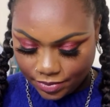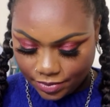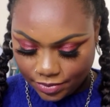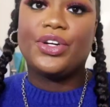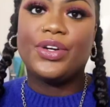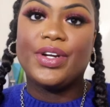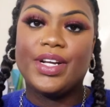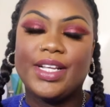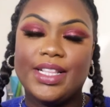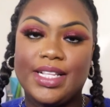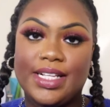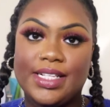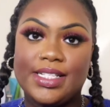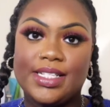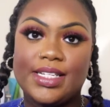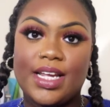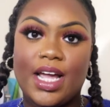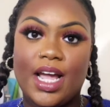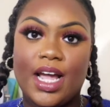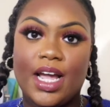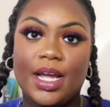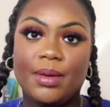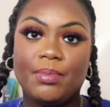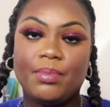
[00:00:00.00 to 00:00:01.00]
During this
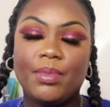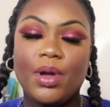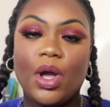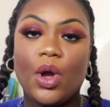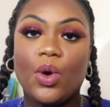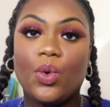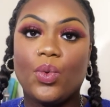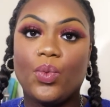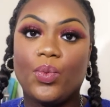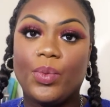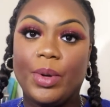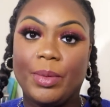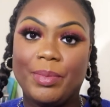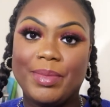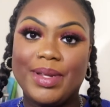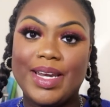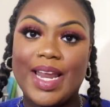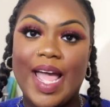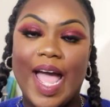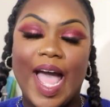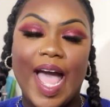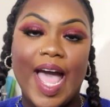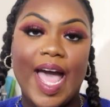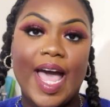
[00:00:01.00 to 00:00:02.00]
time,
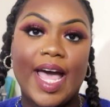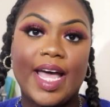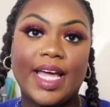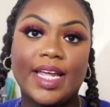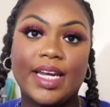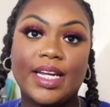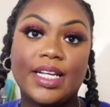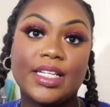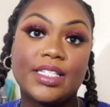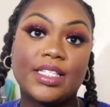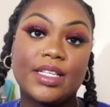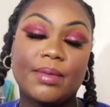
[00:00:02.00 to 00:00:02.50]
women had